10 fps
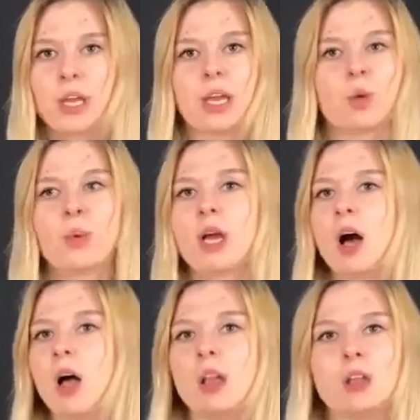okay, we
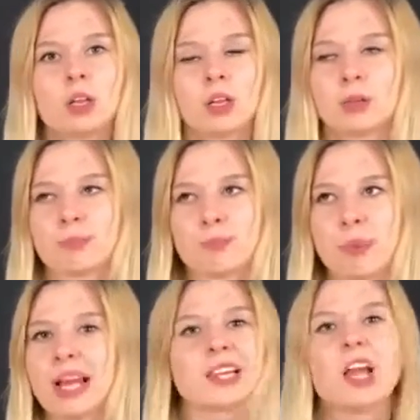all
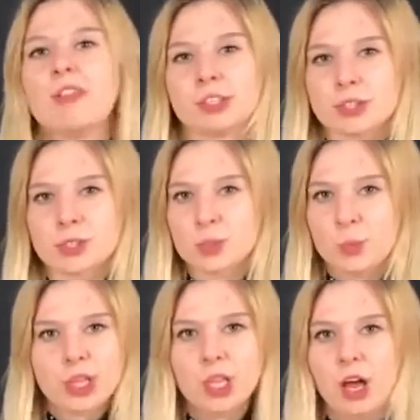pet lovers.
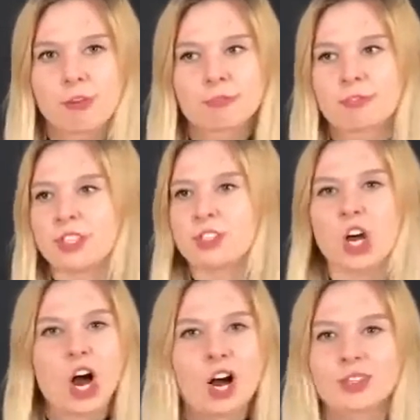We love the
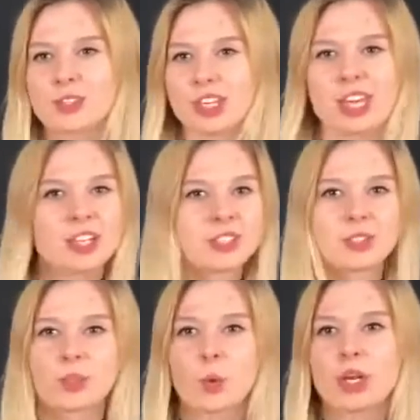dogs, the kittens,
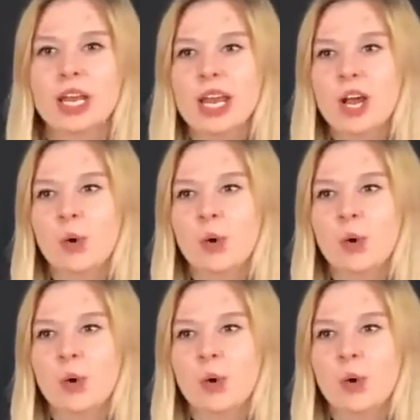and so on.